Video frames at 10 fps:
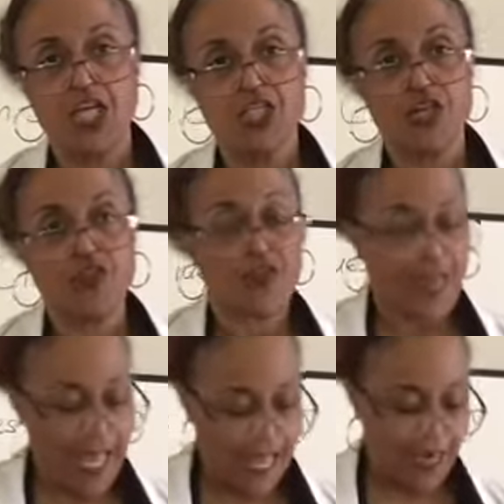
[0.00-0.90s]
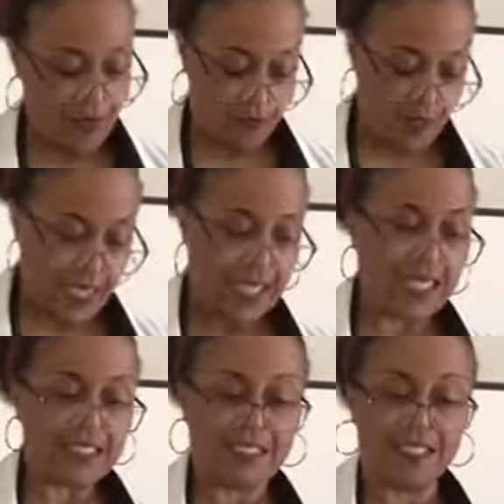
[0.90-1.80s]
So that really
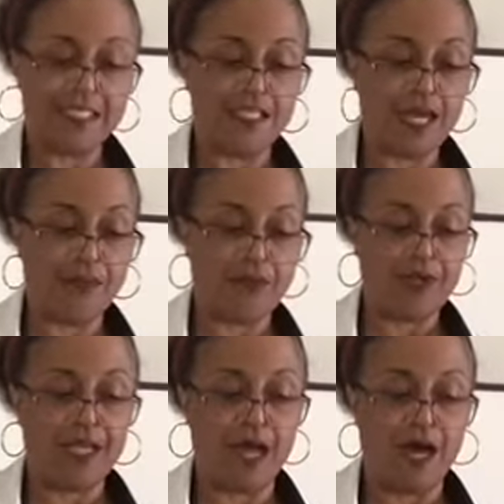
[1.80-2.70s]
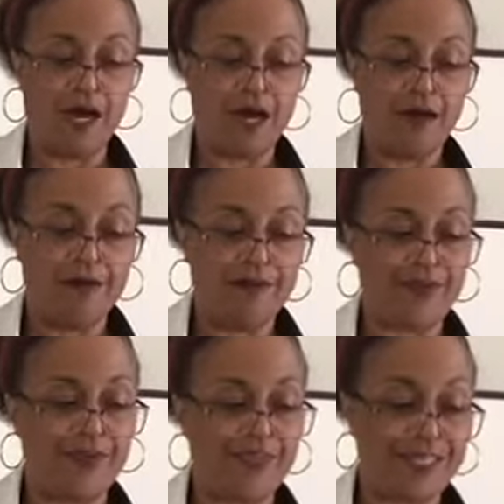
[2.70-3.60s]
is the summary
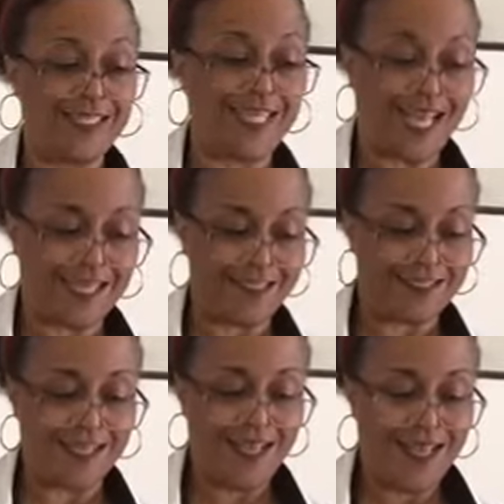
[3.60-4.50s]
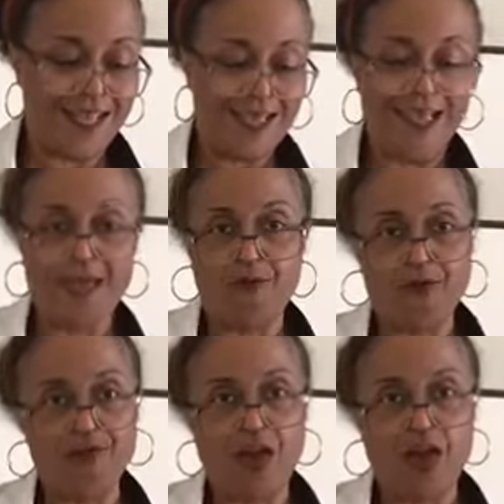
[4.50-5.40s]
of the test. And
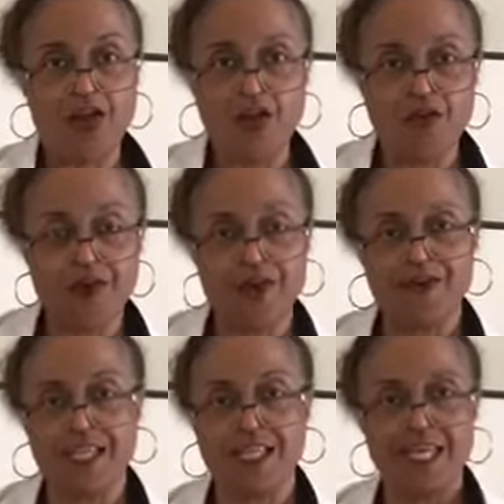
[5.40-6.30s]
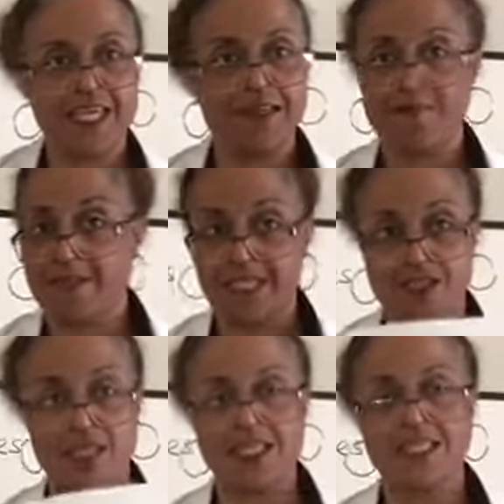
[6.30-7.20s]
we've gone over everything that's
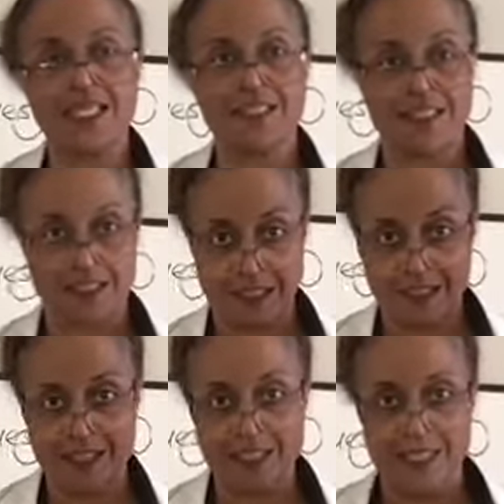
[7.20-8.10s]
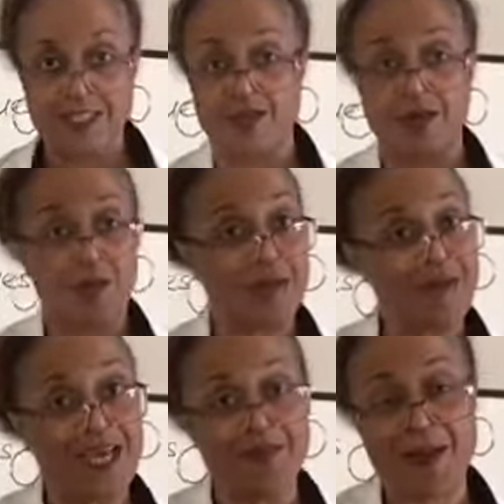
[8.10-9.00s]
on the test. This is the test, so I went
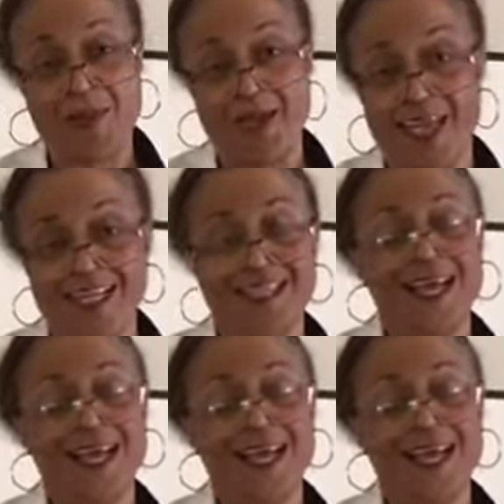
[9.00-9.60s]
page by page.